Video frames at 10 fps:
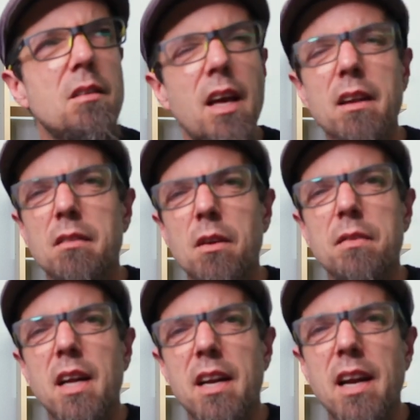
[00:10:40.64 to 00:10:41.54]
I don't know if
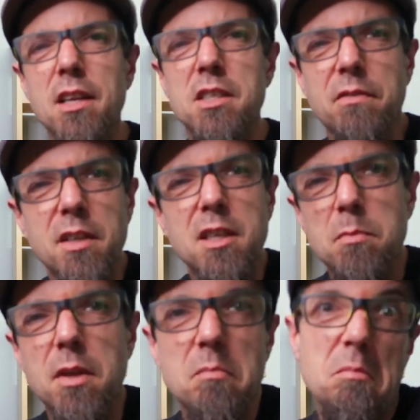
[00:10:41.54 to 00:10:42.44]
that analogy fits,
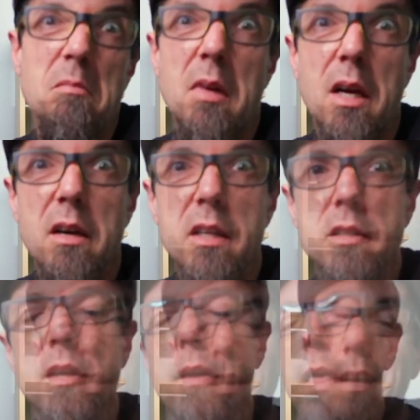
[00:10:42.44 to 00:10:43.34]
but there it
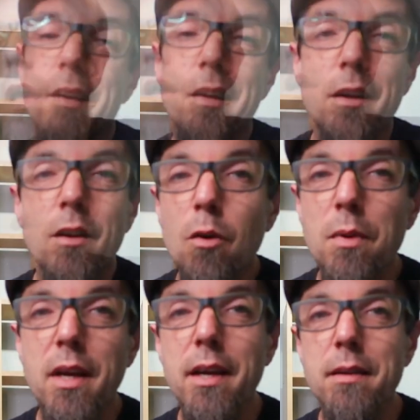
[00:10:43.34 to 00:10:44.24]
is. No
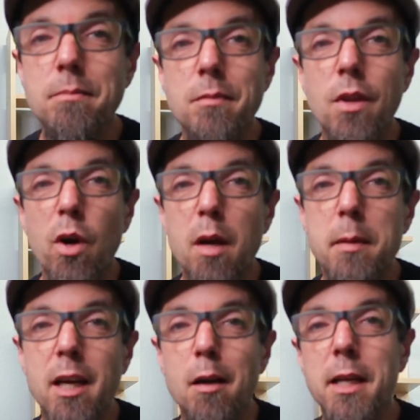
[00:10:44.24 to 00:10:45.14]
plan, no
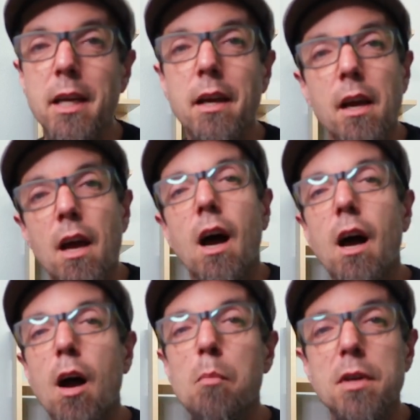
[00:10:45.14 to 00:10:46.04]
hibbity-hibbity,
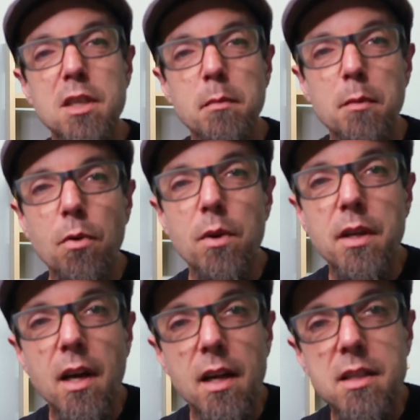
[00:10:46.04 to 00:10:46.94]
but some
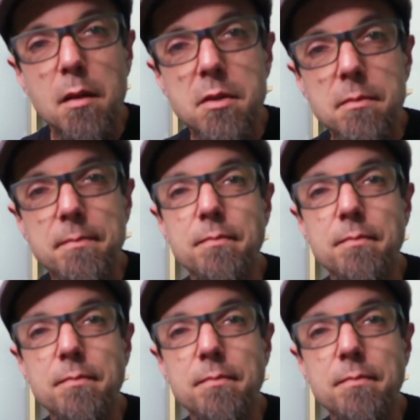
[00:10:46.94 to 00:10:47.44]
important concepts.